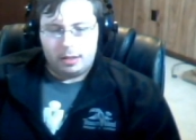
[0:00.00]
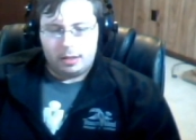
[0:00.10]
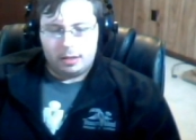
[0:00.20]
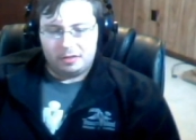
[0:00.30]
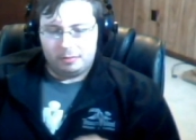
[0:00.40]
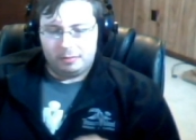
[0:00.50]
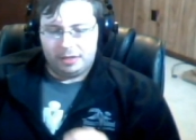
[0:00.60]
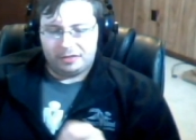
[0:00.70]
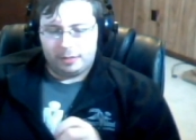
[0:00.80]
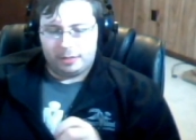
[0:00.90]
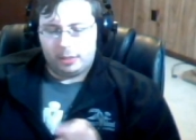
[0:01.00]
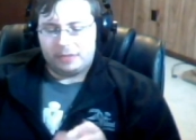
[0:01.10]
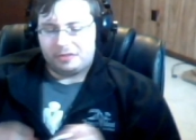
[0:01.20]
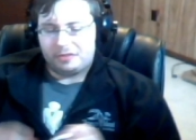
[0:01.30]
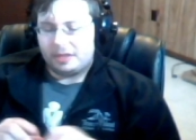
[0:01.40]
Some players are like, well,
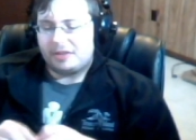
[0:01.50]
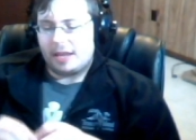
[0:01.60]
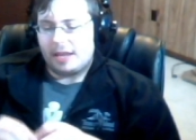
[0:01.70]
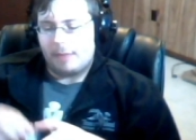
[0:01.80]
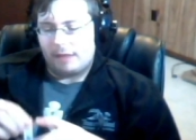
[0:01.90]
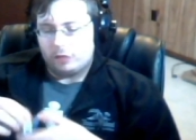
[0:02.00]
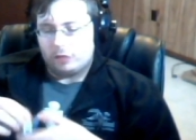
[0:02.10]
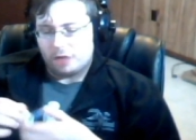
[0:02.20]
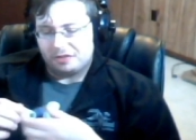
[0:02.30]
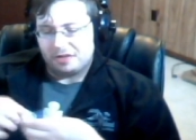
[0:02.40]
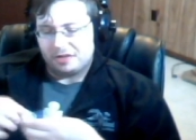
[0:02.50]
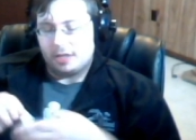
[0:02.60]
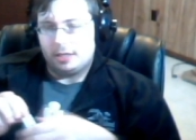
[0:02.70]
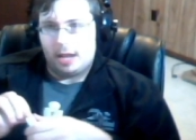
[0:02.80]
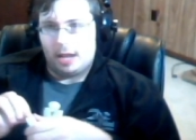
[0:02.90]
let's take him back for justice,
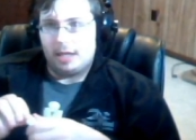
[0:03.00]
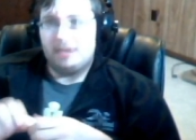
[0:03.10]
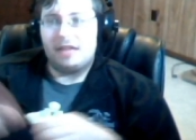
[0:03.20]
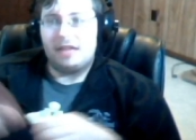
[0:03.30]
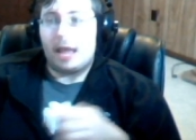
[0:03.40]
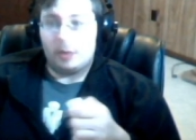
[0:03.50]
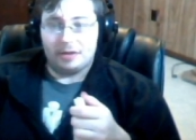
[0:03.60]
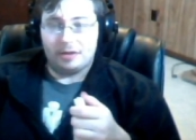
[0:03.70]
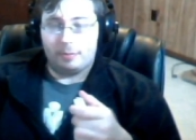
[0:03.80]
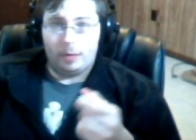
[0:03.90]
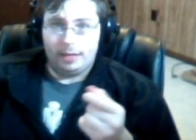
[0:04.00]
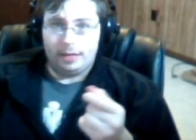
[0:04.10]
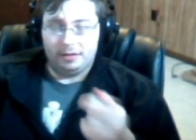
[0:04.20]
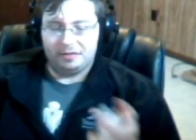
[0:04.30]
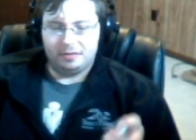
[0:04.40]
and he's the guy who ends up winning
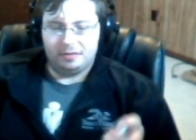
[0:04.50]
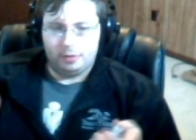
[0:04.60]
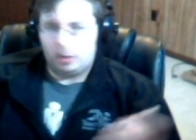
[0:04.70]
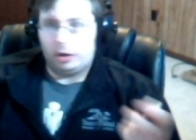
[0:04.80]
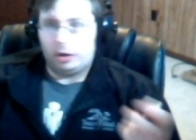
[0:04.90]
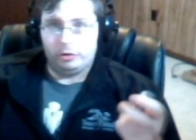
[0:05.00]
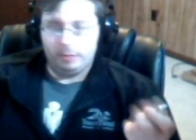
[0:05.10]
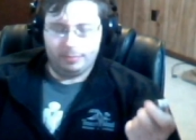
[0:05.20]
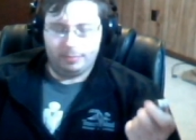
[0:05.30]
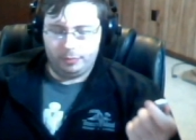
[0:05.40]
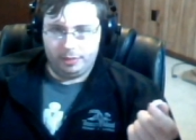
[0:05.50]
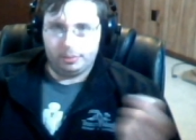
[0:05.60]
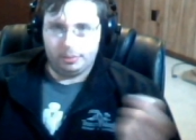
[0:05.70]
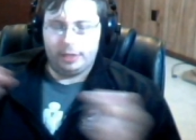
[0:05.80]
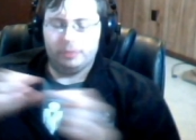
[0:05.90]
this, argument between the
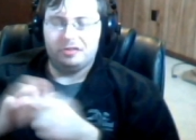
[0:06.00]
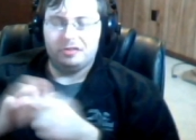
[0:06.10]
players.